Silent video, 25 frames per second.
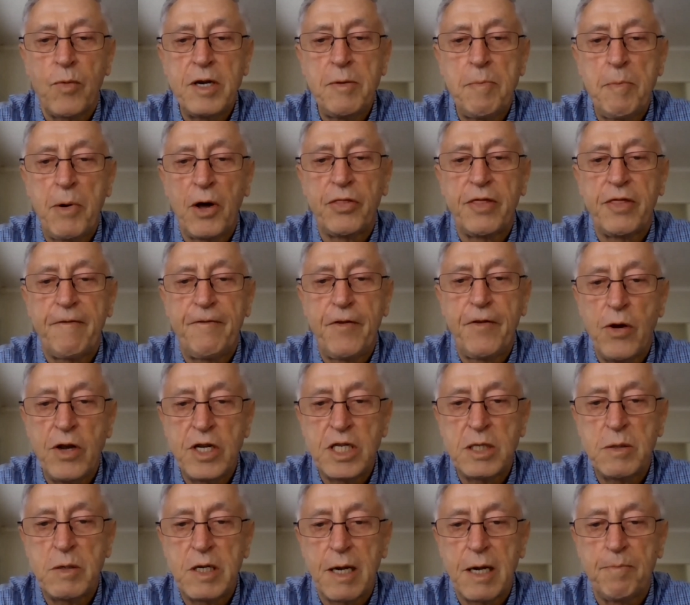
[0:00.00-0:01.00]
you put the
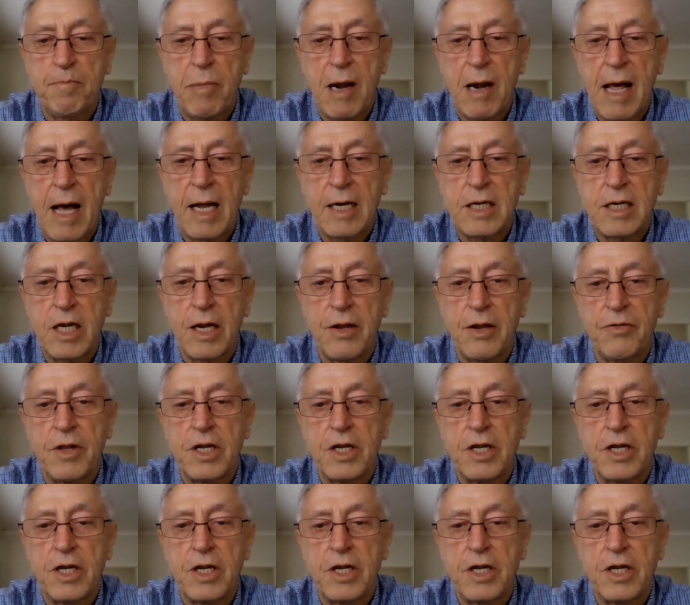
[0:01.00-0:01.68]
first implant in,